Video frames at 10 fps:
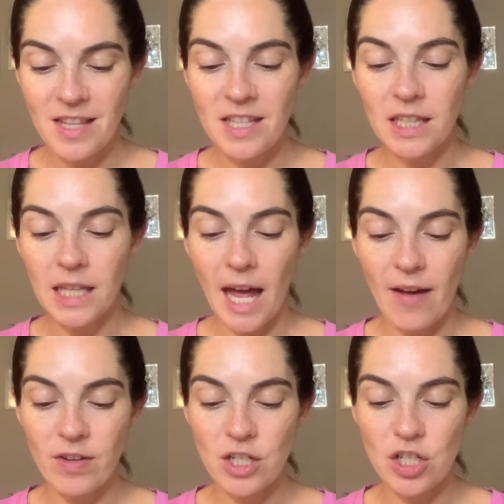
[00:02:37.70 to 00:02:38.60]
The
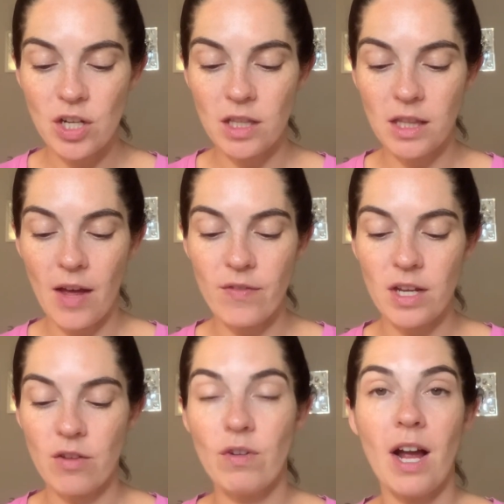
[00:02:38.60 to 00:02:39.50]
Lavish
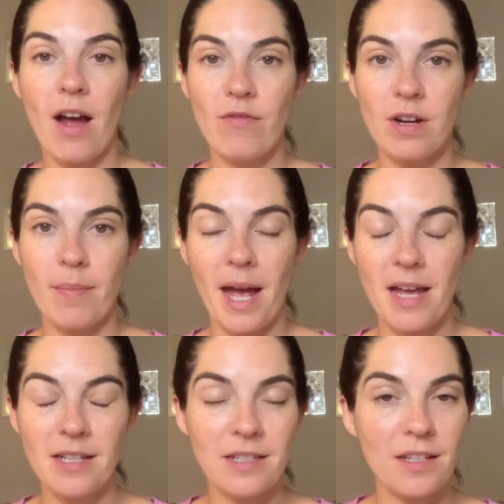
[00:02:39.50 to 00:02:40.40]
Loving Recovery
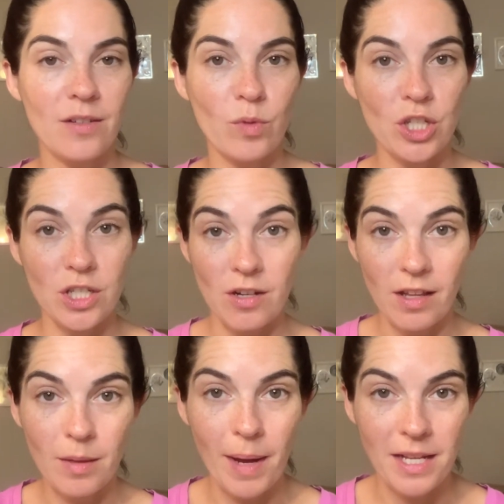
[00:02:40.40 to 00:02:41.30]
Mask, which is
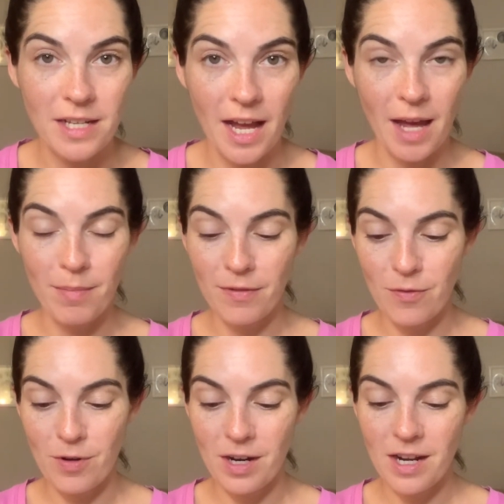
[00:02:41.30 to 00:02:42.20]
not the mask I had
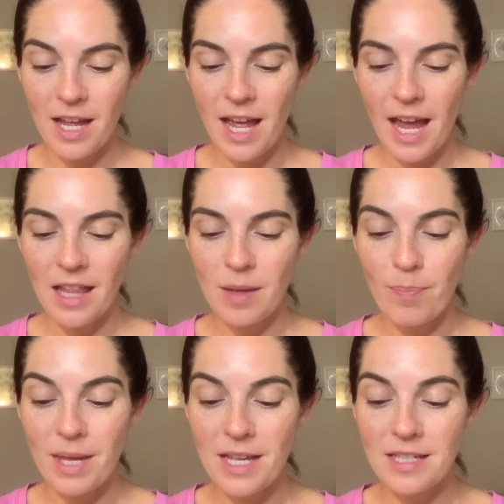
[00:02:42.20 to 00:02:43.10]
before. And the
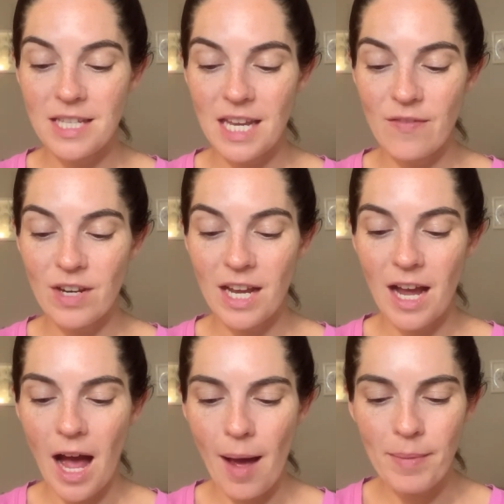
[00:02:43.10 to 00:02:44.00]
Peace Evening
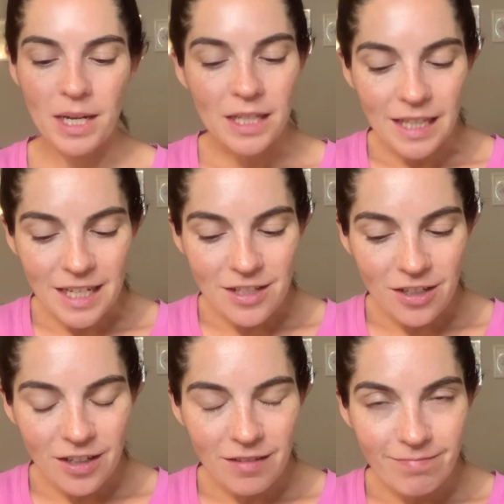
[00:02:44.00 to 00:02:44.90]
Calming
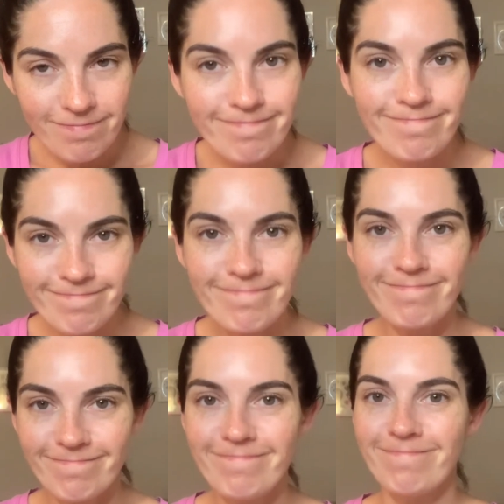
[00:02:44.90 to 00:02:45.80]
Elixir.
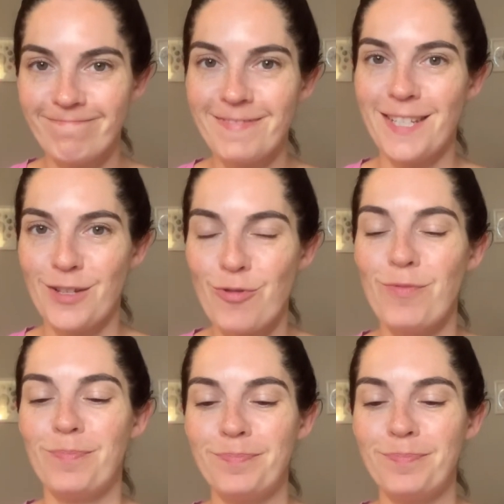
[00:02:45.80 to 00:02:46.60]
This is cool.